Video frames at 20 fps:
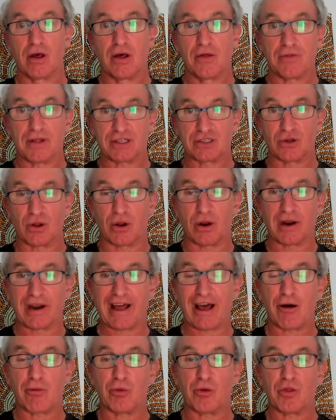That's not
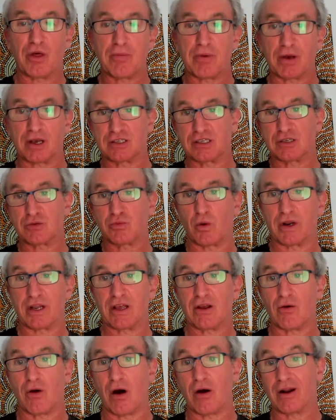allowable there because this one
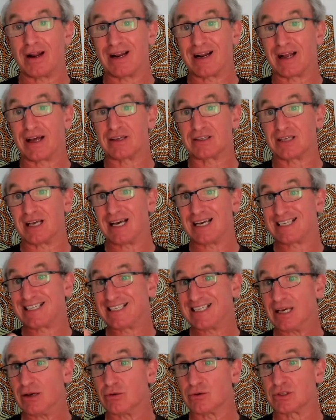here only allows a
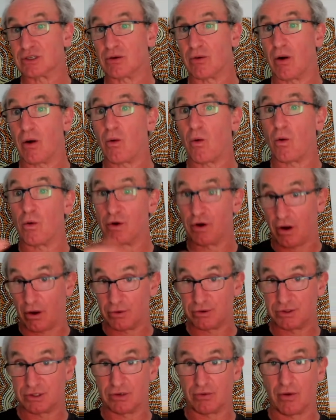single 0 or no
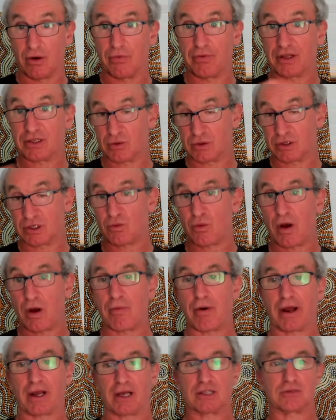0. That's what the square
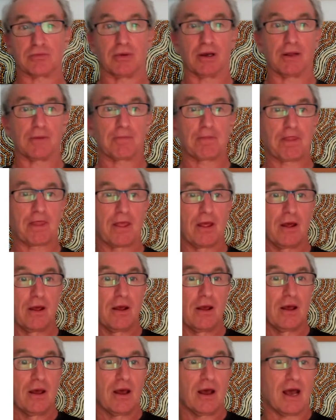brackets mean.
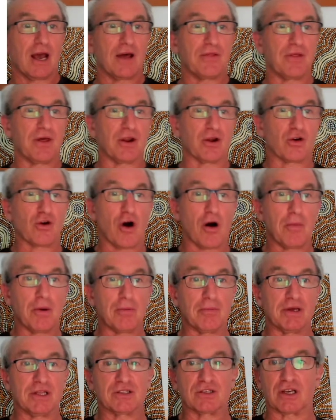And then a comma
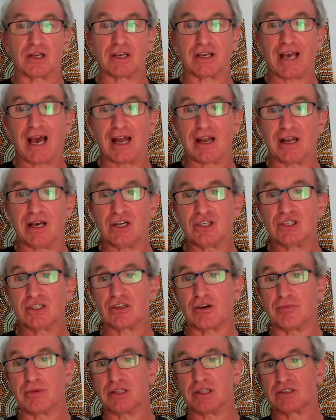means concatenation, so
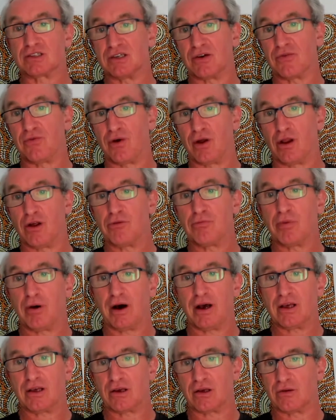it means followed
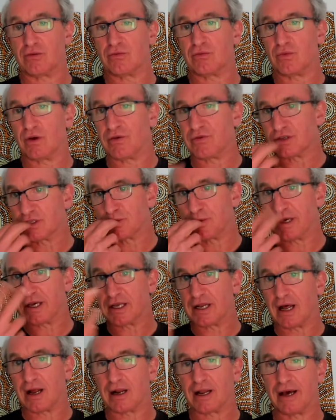by. If you speak it
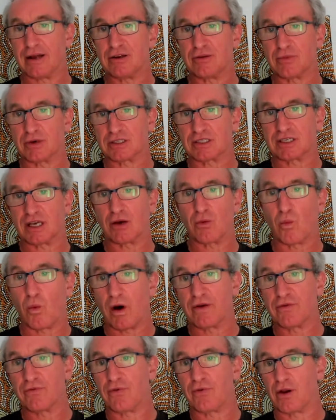out loud, you might say
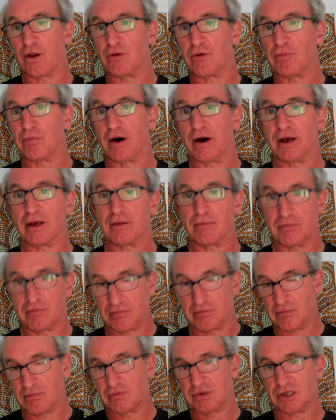1 followed by
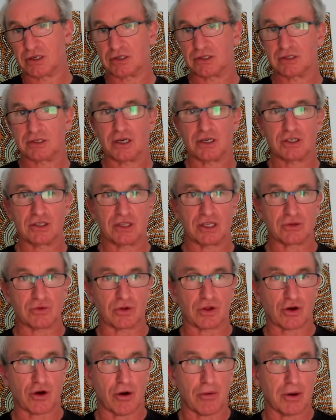such and such. That's what
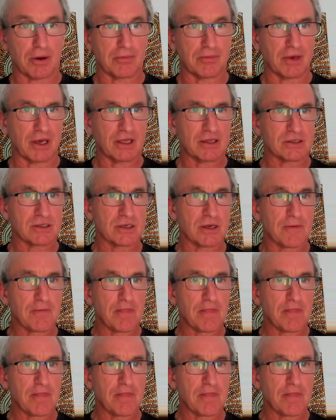the comma means.